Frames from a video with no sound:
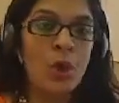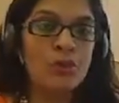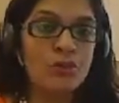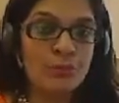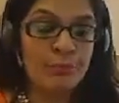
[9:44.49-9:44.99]

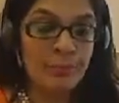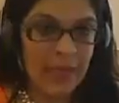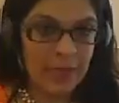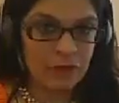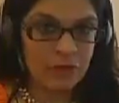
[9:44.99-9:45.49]
to
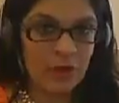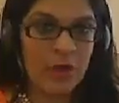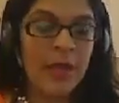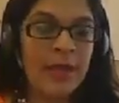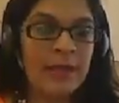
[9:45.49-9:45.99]

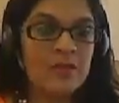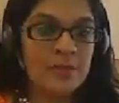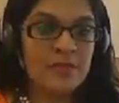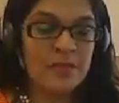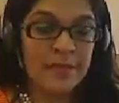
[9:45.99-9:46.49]
major in
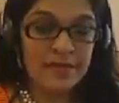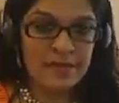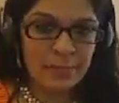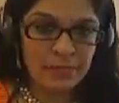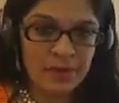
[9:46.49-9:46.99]
specific
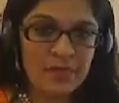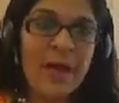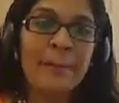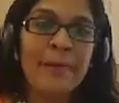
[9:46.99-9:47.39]
subjects,